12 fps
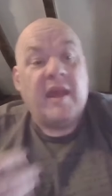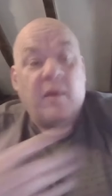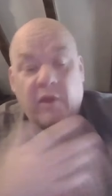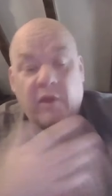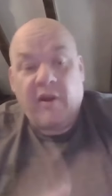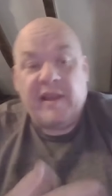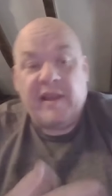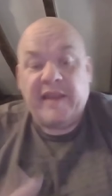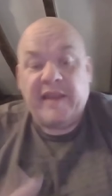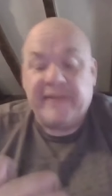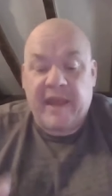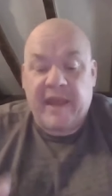When I lay
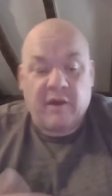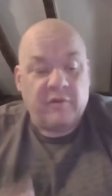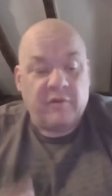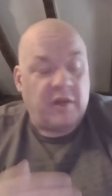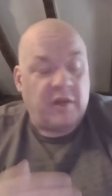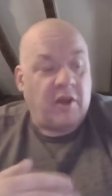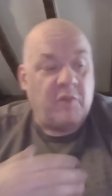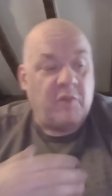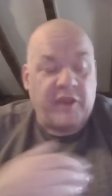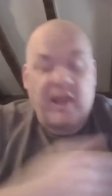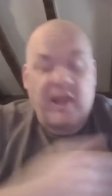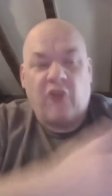down and I'm
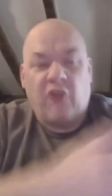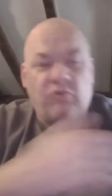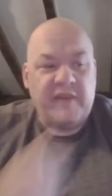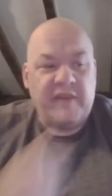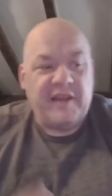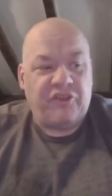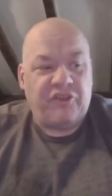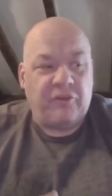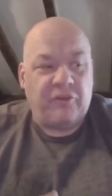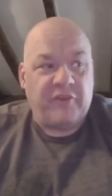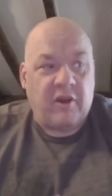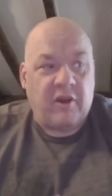looking at a really,
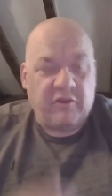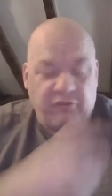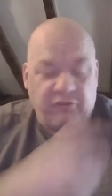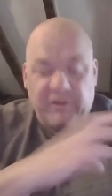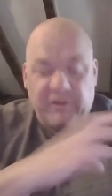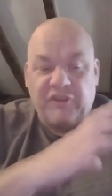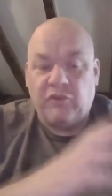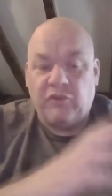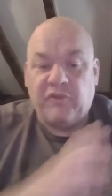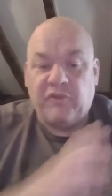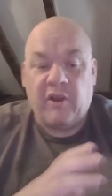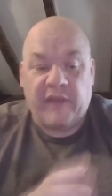tar- a really
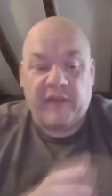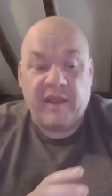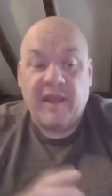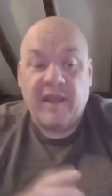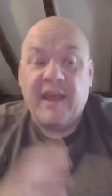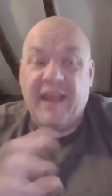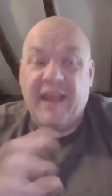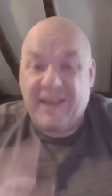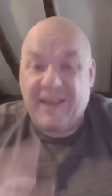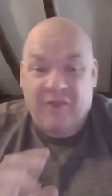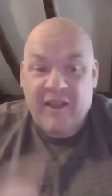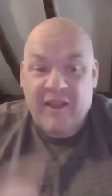short target,
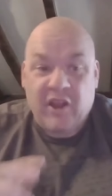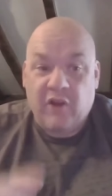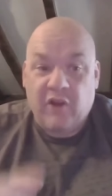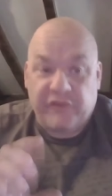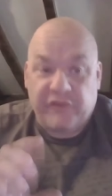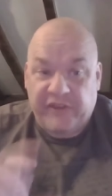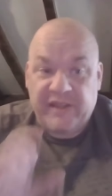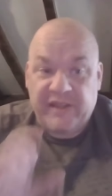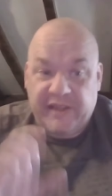if I can't see the